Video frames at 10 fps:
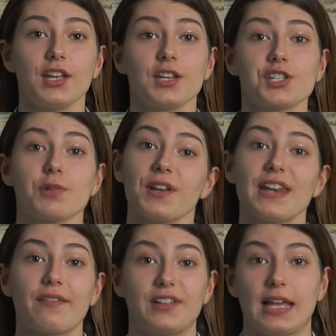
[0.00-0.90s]
She will
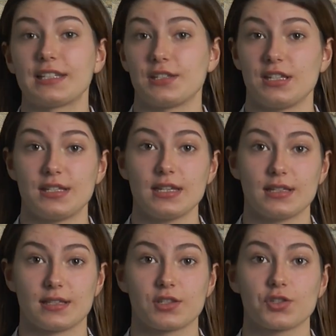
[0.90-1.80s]
never let her
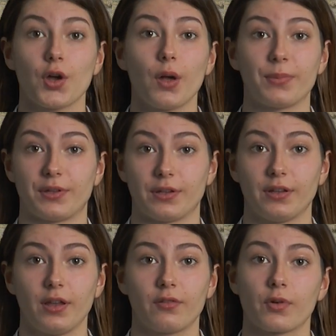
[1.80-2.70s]
disease stop her
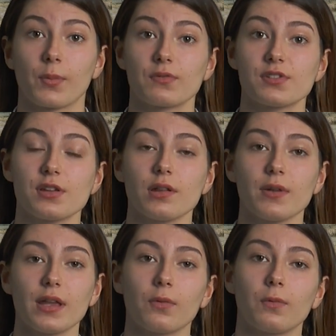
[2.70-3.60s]
from
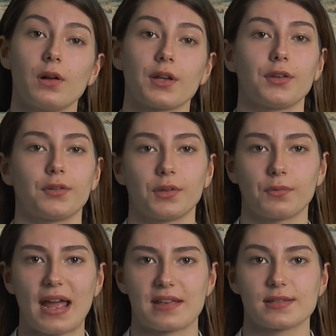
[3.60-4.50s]
continuing walking on the
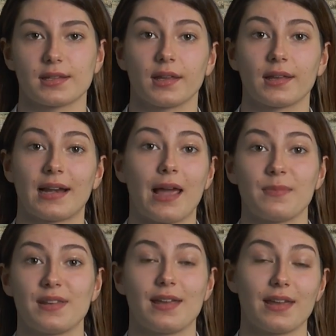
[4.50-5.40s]
grass,
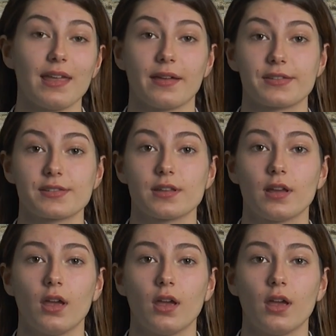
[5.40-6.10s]
climbing the hills,